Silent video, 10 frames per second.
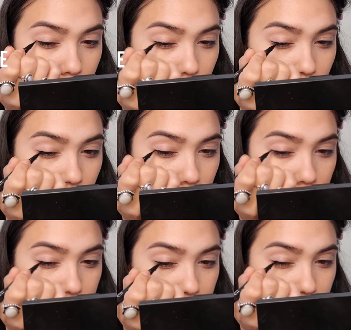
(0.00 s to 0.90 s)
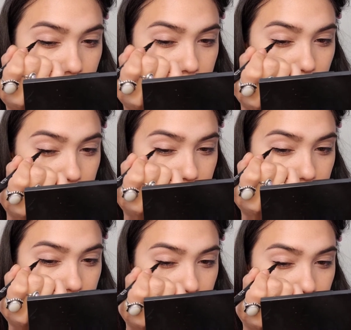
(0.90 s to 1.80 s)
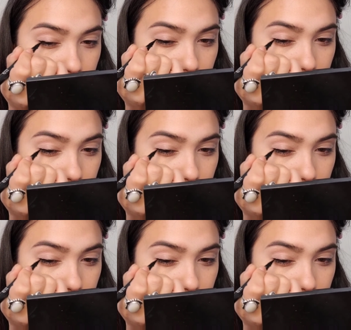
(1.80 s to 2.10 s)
line just right here.